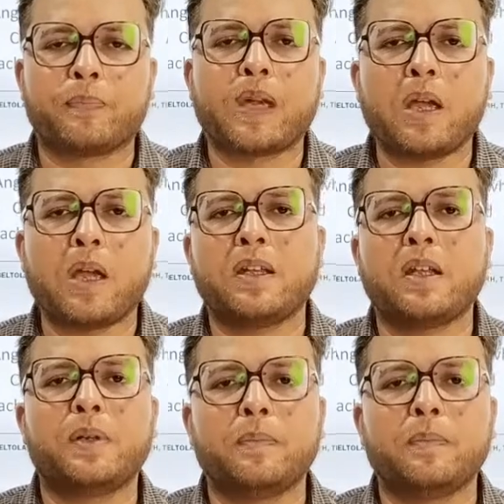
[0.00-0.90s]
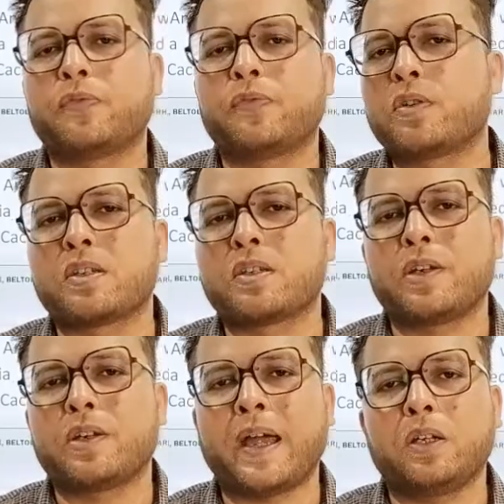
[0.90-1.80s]
okay, when the Burmese forces were
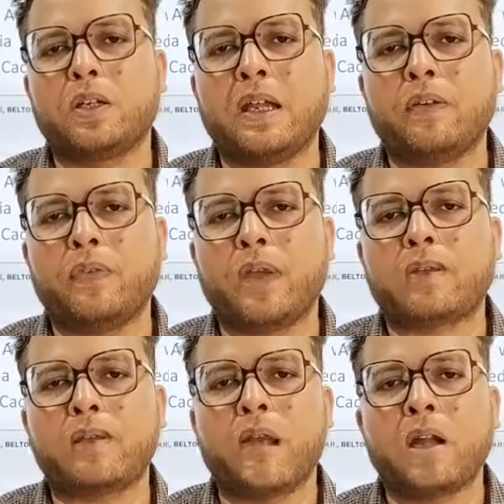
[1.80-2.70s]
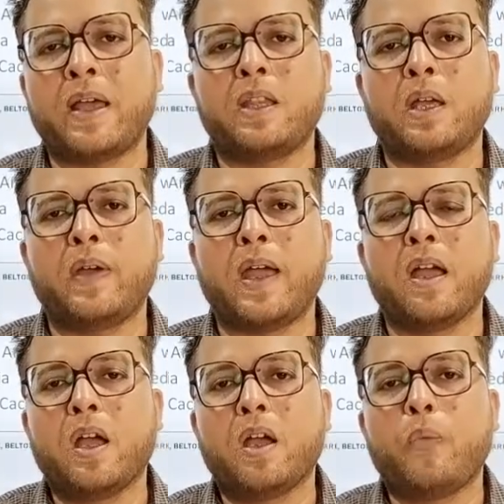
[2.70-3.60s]
trying to invade Kasar, when
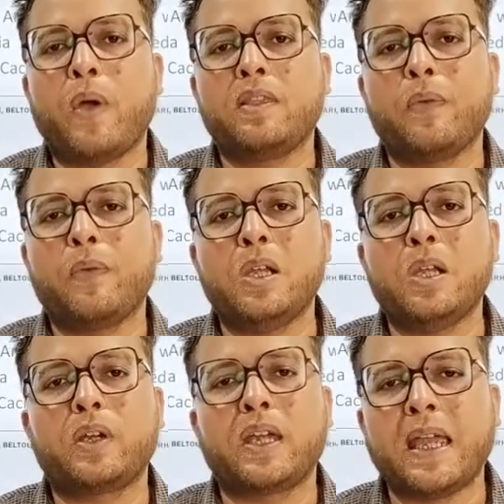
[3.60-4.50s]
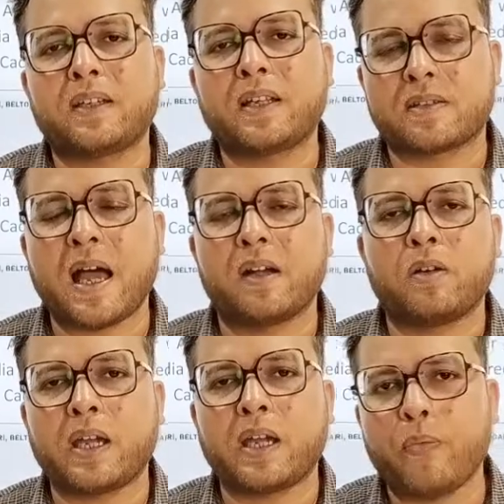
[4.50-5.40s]
they were looking at Kasar,
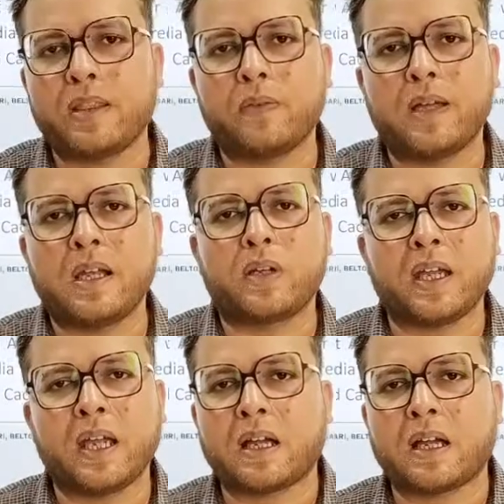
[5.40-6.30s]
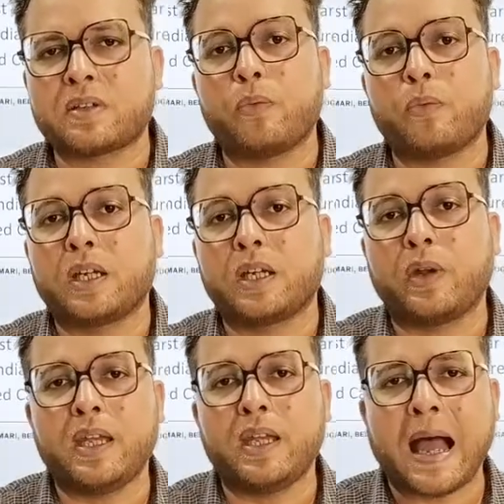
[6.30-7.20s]
okay, when they were looking at Kachar with
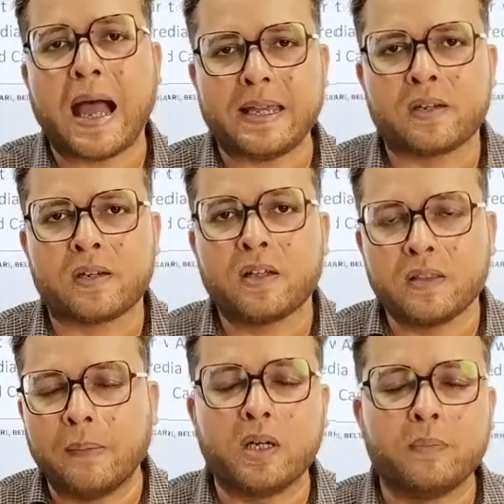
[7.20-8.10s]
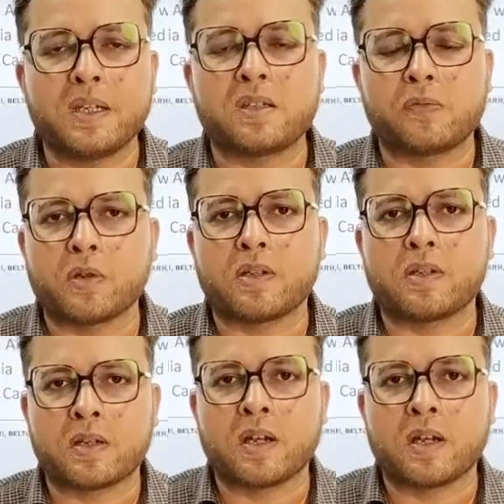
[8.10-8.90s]
greedy eyes, the Burmese forces,